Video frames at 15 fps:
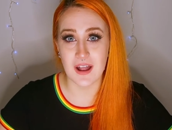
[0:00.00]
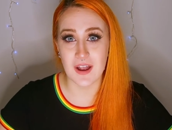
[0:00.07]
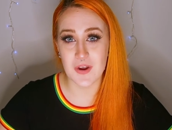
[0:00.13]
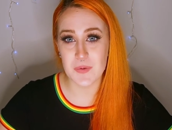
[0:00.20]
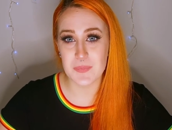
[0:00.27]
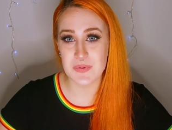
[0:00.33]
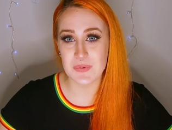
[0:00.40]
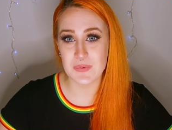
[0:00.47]
I
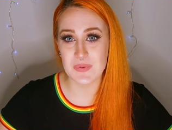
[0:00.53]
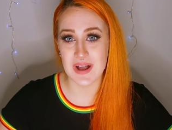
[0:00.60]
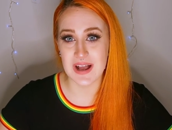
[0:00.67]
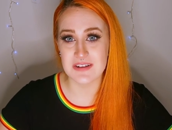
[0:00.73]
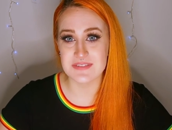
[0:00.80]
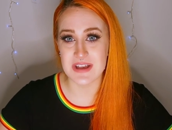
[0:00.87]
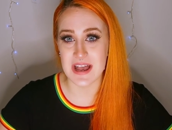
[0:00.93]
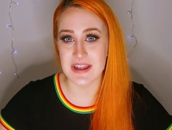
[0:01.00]
hope you all
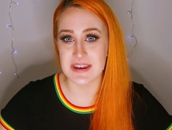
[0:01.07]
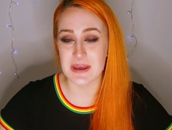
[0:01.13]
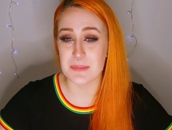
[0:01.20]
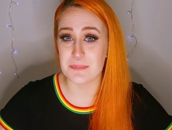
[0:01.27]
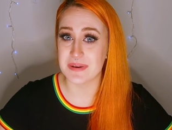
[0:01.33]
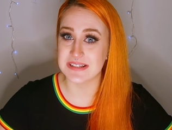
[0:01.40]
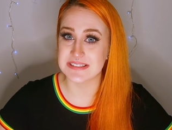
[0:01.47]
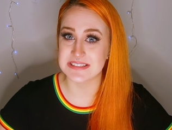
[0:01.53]
have an
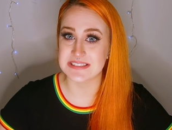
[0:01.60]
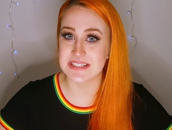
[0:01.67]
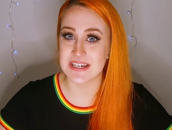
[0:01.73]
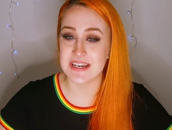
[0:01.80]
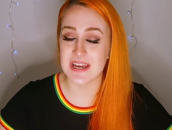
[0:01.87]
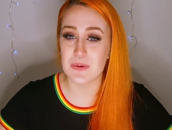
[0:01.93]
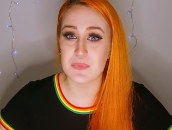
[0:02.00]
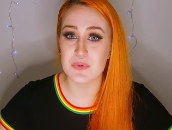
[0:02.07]
amazing
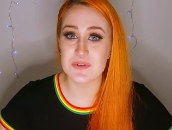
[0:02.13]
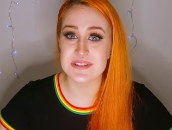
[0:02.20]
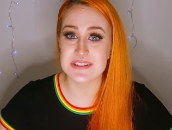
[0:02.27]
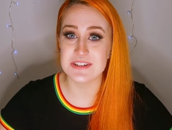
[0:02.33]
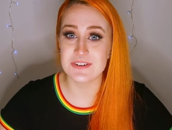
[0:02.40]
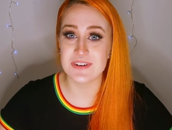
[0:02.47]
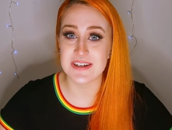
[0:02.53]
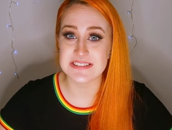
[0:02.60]
day, and we'll
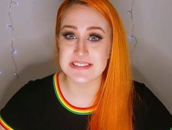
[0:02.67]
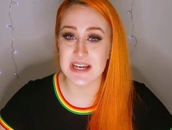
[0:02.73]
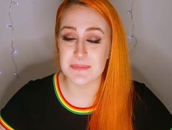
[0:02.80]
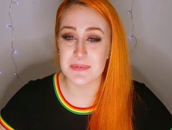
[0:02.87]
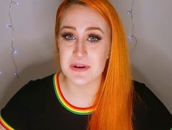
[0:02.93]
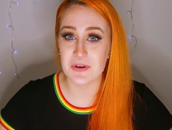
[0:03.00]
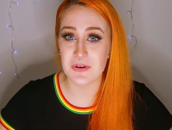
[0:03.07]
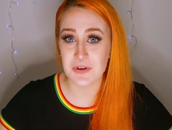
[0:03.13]
see you next
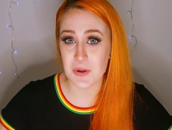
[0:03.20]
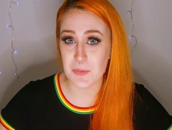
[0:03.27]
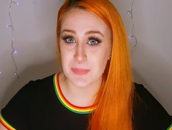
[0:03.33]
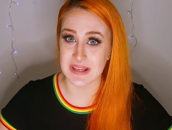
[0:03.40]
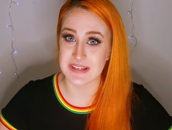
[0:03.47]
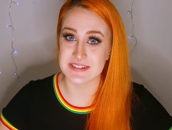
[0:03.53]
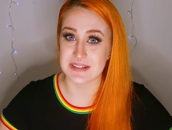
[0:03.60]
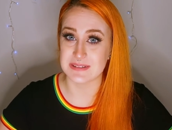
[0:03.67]
time here on
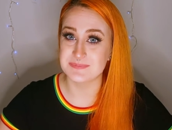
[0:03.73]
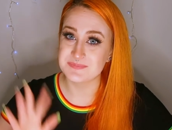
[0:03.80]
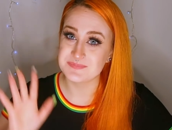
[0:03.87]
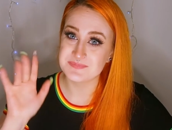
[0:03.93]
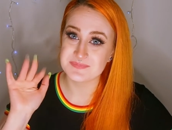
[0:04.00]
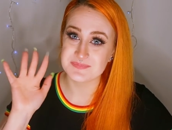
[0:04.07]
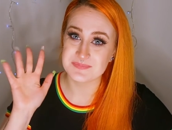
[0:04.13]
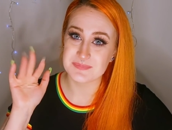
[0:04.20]
Nerd Blender.
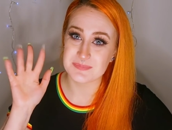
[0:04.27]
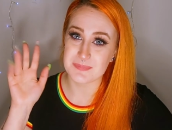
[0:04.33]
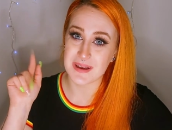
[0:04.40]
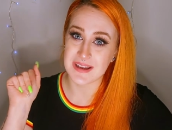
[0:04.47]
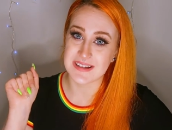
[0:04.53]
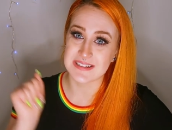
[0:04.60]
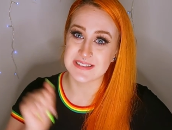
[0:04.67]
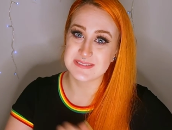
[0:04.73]

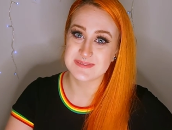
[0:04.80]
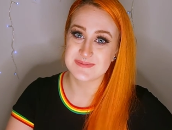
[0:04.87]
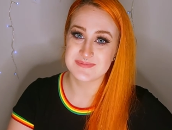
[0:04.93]
Bye.